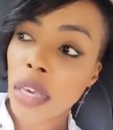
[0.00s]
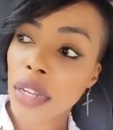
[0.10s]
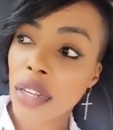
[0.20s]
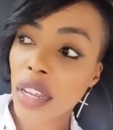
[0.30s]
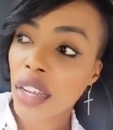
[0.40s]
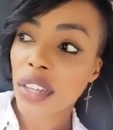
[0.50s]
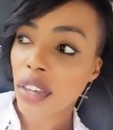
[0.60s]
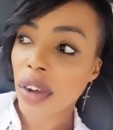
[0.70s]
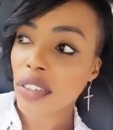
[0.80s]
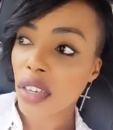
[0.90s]
And then the
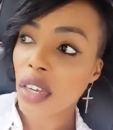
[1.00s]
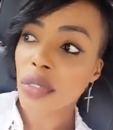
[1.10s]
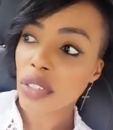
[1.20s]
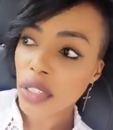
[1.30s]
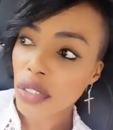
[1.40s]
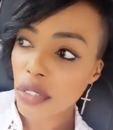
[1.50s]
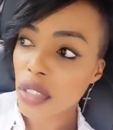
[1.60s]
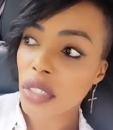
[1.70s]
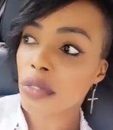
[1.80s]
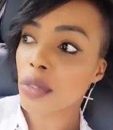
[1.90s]
Antichrist comes, he kills
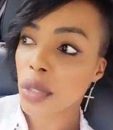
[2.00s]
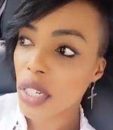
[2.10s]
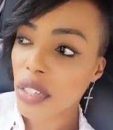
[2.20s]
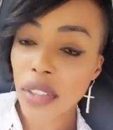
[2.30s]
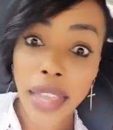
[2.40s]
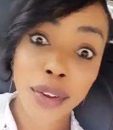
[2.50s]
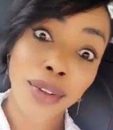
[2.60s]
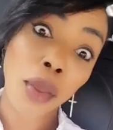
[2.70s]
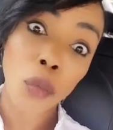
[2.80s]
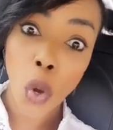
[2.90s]
them. Three days later,
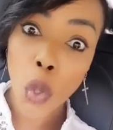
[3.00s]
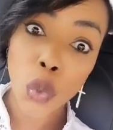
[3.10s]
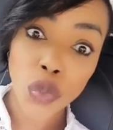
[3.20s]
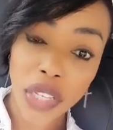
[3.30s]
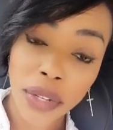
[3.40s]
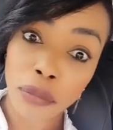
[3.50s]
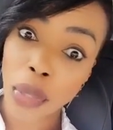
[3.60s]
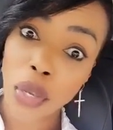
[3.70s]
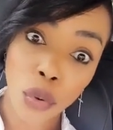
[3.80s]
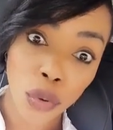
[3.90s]
they rose and a
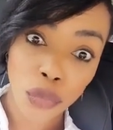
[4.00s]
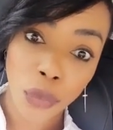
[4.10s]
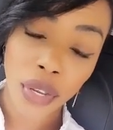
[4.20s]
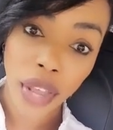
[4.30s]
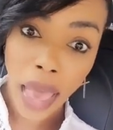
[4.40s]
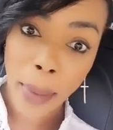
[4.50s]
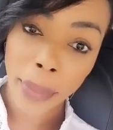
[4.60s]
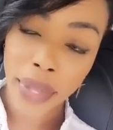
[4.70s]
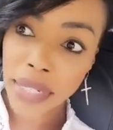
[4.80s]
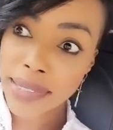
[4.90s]
big earthquake
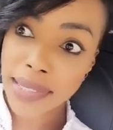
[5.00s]
happened.